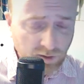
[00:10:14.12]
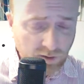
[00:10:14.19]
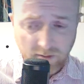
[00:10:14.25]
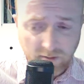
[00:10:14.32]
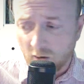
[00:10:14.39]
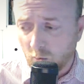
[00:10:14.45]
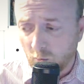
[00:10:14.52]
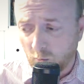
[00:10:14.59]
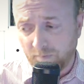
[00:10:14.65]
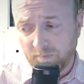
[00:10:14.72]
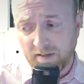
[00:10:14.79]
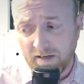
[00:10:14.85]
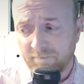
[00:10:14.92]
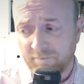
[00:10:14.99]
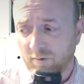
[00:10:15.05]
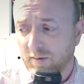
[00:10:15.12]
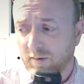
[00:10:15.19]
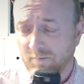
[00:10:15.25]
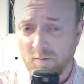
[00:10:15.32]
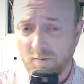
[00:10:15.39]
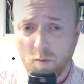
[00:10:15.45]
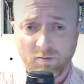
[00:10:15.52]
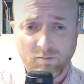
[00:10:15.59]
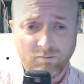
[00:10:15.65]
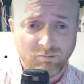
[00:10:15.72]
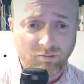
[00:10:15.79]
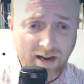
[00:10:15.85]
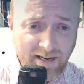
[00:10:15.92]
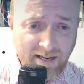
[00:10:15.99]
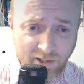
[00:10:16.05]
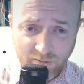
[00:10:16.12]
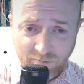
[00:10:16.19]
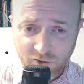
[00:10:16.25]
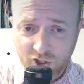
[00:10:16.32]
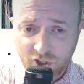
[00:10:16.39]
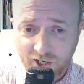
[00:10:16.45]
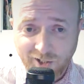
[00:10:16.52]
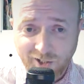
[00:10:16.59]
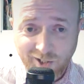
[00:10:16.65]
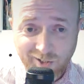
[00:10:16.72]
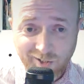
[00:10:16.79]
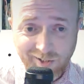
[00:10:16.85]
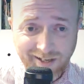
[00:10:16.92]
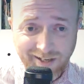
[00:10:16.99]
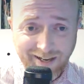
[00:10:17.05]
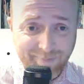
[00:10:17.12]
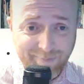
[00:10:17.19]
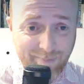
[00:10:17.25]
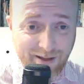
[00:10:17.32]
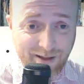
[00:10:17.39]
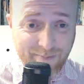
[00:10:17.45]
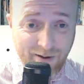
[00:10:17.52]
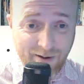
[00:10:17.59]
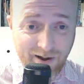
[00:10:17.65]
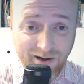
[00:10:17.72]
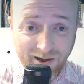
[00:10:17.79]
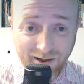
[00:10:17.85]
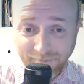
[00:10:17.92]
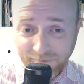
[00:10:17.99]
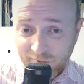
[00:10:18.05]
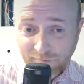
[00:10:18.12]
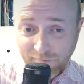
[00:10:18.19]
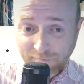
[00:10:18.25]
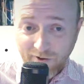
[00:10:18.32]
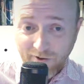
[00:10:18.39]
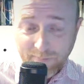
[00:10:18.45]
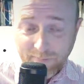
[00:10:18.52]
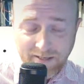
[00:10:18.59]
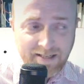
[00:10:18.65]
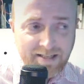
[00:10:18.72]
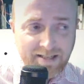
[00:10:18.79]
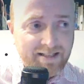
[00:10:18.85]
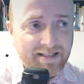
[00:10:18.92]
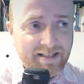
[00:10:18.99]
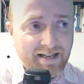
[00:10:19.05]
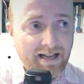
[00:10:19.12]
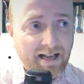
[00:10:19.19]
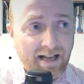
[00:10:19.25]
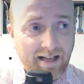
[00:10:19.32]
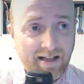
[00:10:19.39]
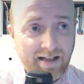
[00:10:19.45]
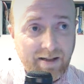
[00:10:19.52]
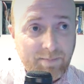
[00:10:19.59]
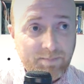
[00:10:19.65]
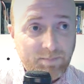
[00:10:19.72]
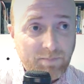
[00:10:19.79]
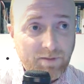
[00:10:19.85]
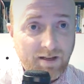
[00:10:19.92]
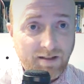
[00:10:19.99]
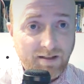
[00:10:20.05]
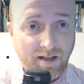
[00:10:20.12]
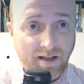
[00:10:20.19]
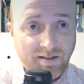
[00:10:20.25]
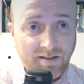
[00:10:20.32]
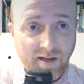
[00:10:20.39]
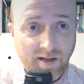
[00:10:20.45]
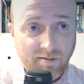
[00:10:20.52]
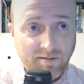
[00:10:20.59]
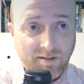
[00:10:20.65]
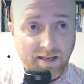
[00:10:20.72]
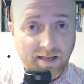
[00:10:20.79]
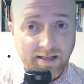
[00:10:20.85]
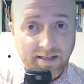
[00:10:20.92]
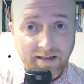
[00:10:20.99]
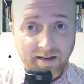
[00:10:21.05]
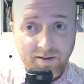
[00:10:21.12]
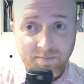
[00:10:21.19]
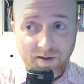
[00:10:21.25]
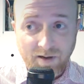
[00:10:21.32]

a whole different range of churches in my life so far, and currently I'm